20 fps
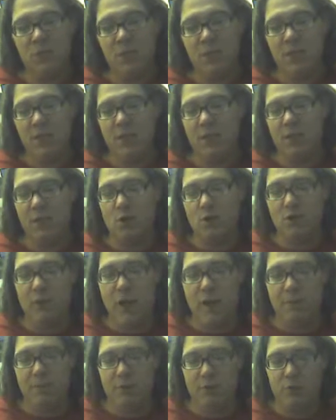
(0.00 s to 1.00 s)
He's gonna go
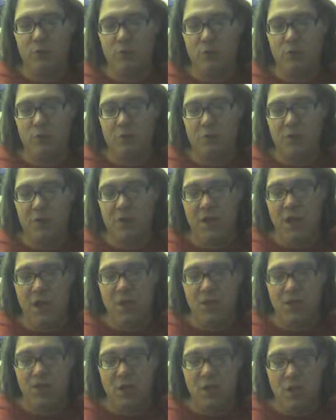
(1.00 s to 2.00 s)
camping two or three
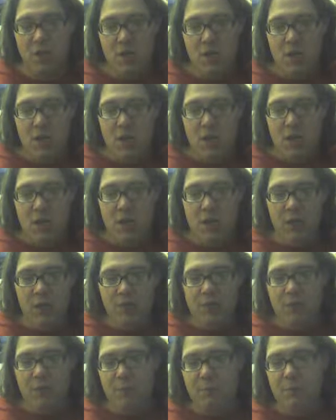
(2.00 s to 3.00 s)
days.
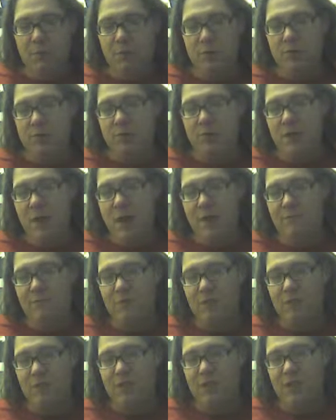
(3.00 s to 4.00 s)
End up in
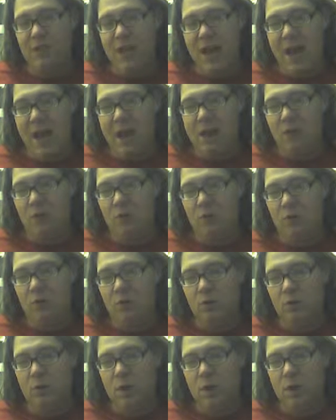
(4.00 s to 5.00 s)
Everett,
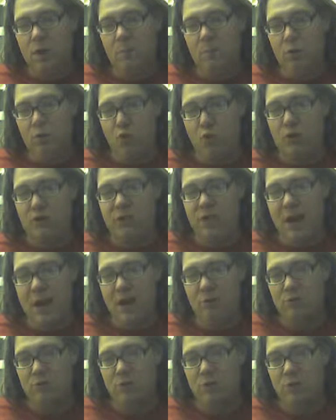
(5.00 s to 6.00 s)
Seattle, uh, Port
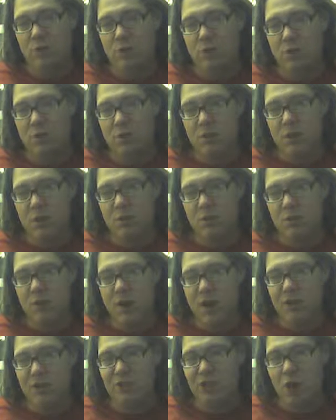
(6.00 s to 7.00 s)
Townsend, uh,
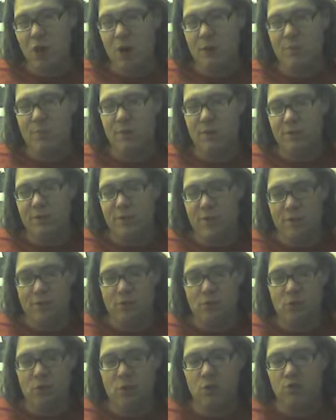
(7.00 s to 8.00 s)
Grays Harbor,
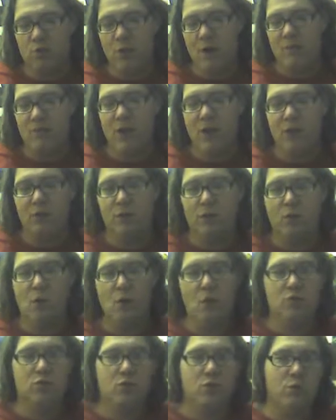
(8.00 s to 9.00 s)
etc., and then drive down the
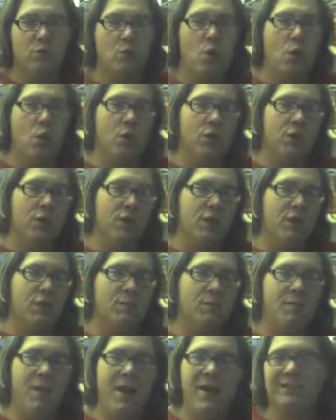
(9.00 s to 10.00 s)
coast through Oregon
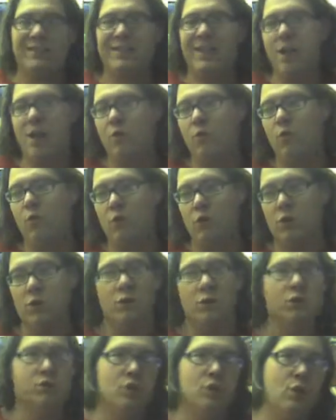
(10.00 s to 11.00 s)
and then back to
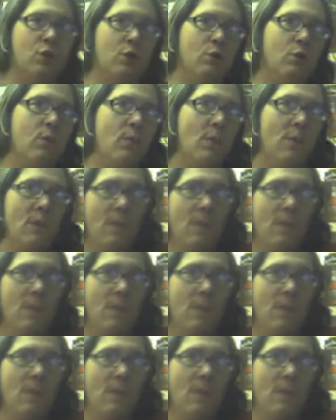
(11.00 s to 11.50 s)
California. So,